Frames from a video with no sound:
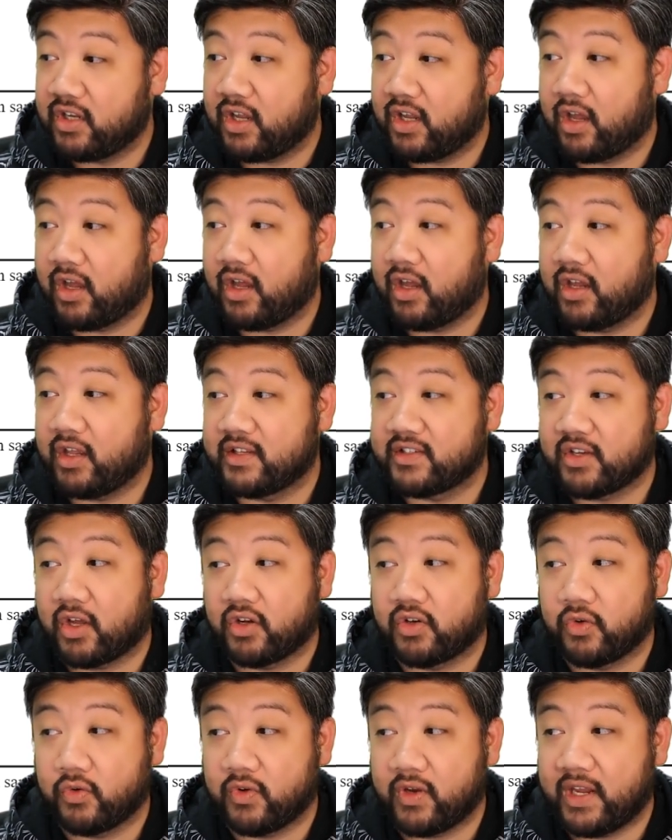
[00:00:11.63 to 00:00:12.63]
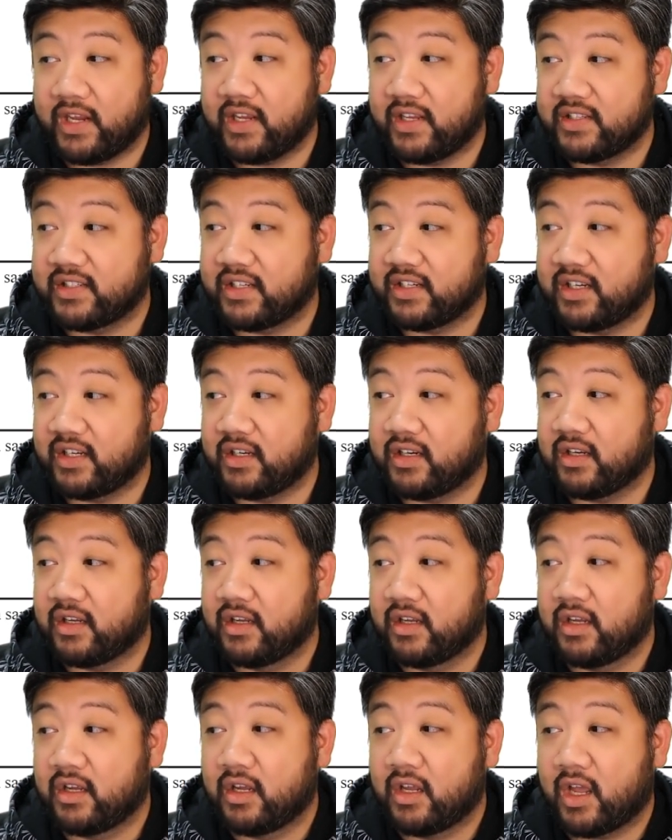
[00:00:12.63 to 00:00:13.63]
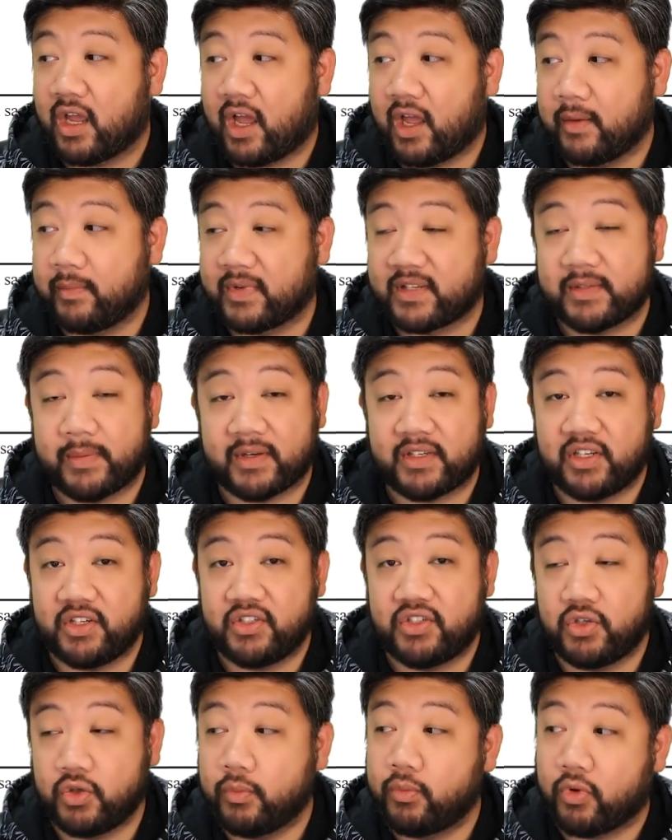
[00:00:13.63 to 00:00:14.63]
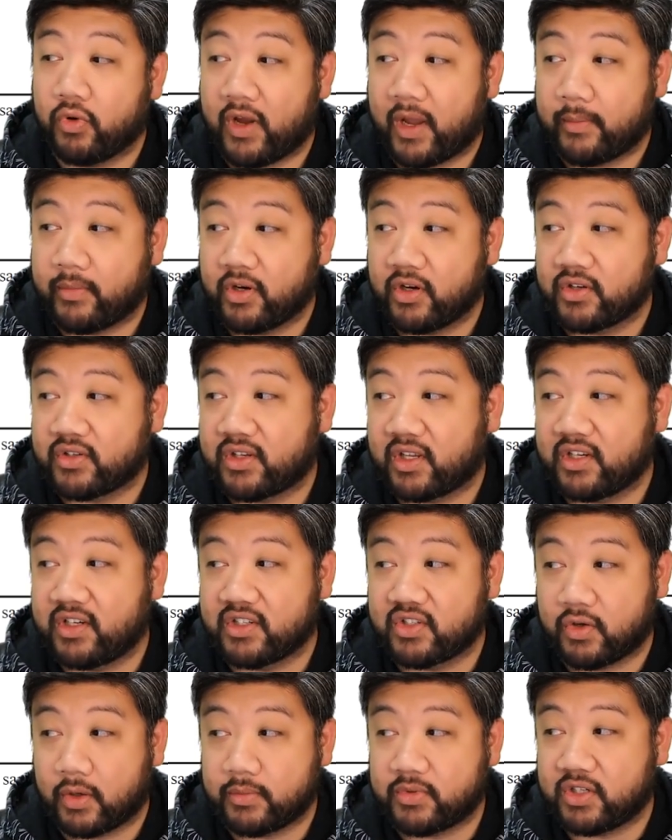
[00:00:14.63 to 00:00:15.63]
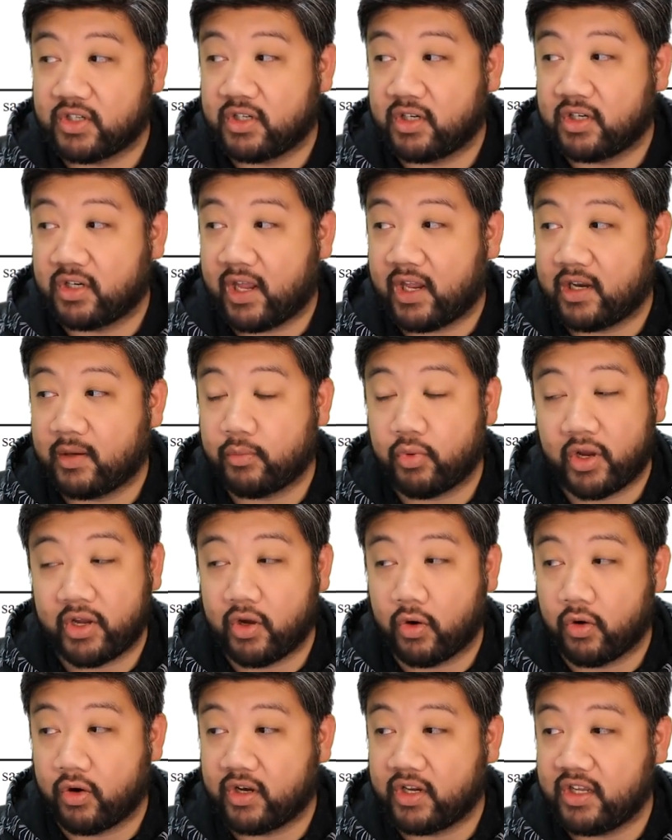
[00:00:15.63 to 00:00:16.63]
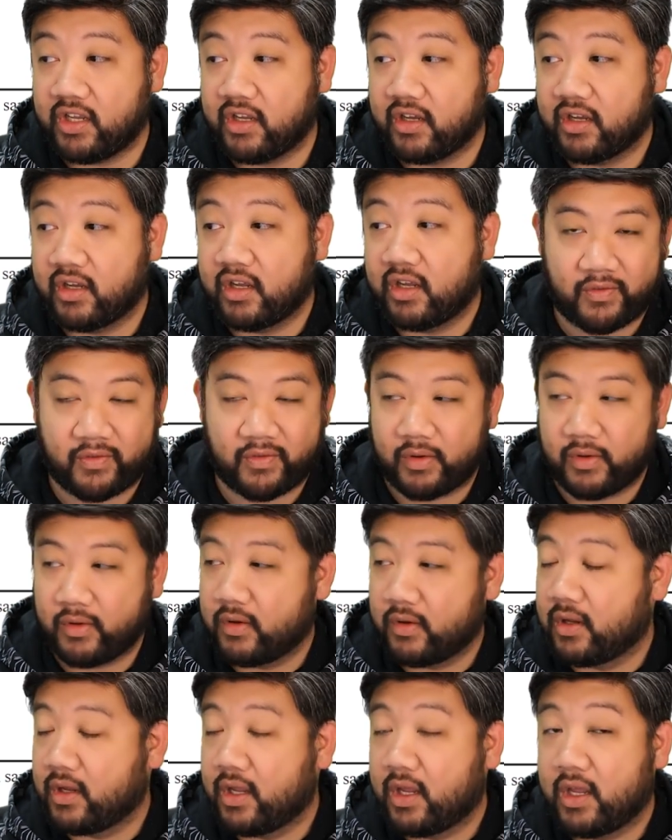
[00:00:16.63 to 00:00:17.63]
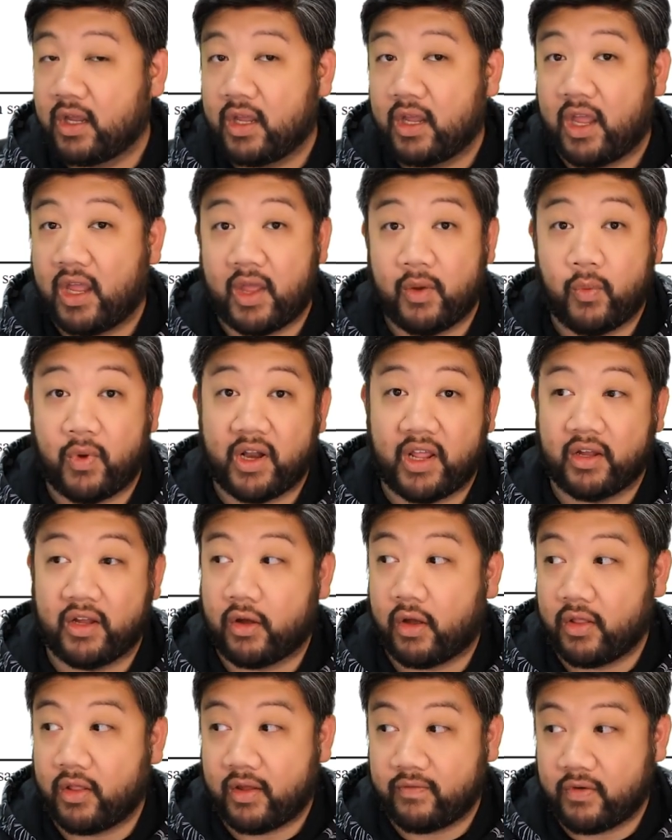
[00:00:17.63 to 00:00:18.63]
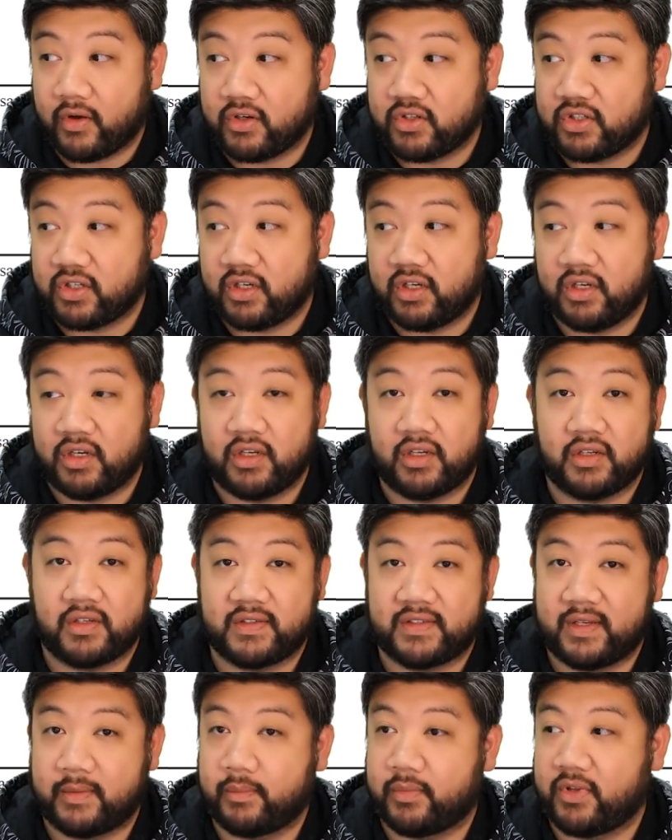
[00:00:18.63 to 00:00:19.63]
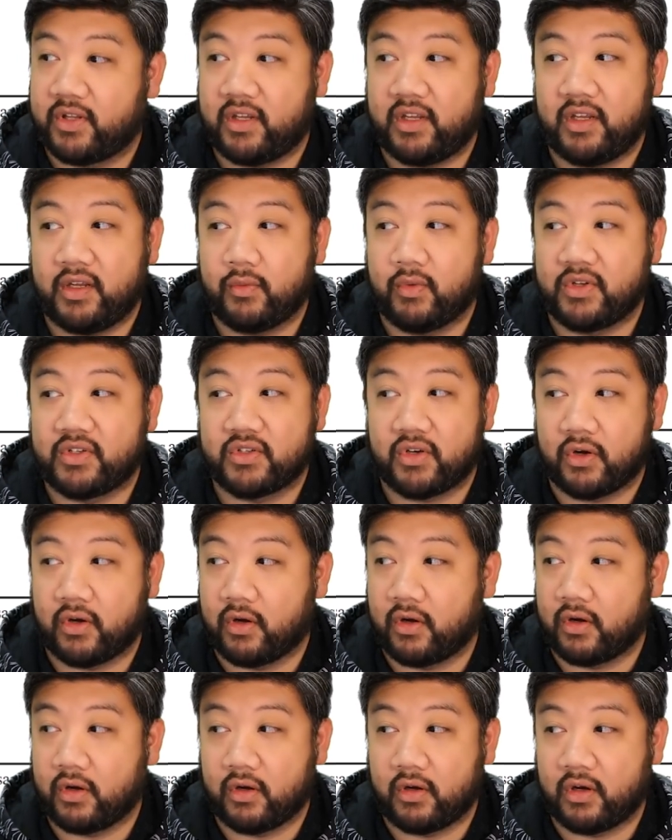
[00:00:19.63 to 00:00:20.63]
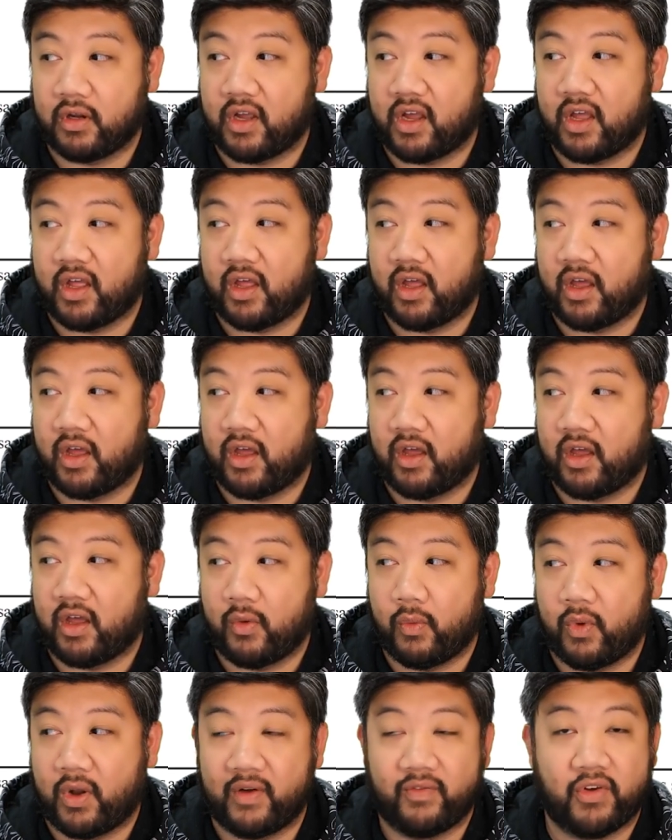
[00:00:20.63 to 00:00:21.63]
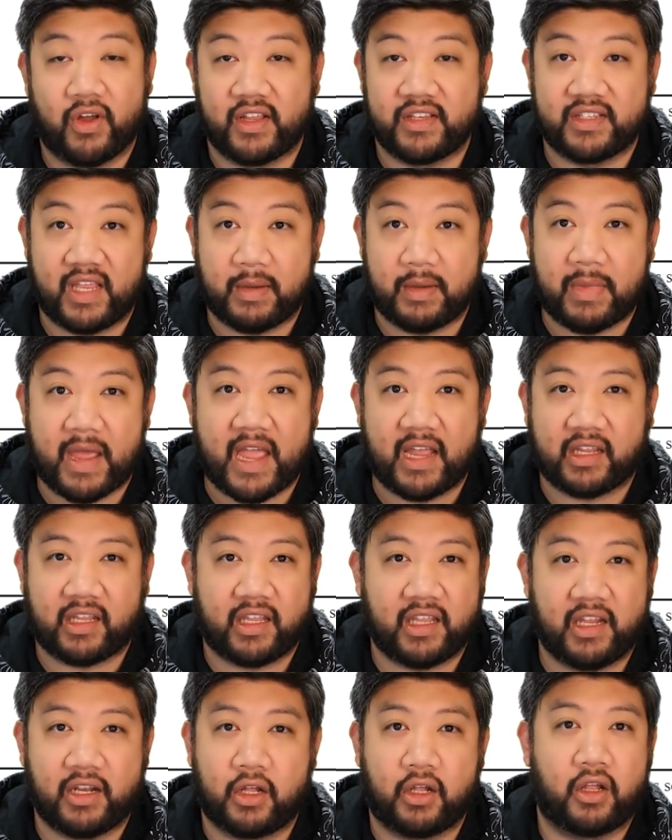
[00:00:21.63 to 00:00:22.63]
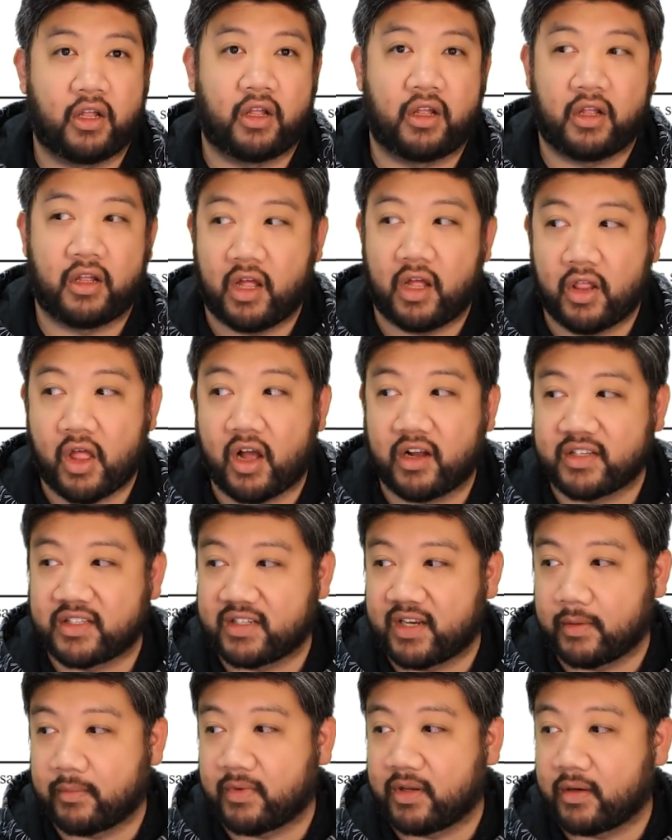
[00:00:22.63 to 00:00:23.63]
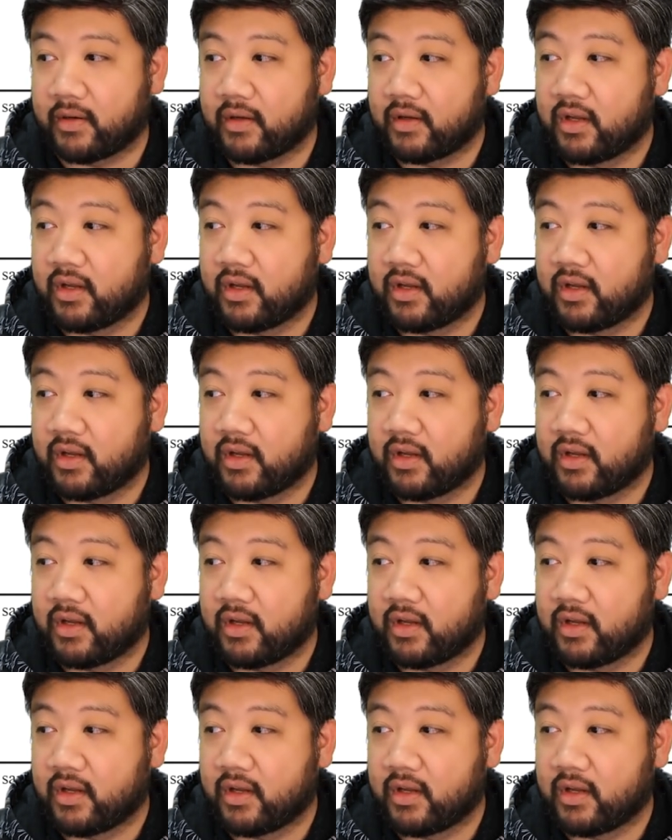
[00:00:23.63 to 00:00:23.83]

Uh, it's called create incident. I'm expecting two parameters, a description and a priority. And when I call that function, simply return uh, whatever I said back in a, a log statement.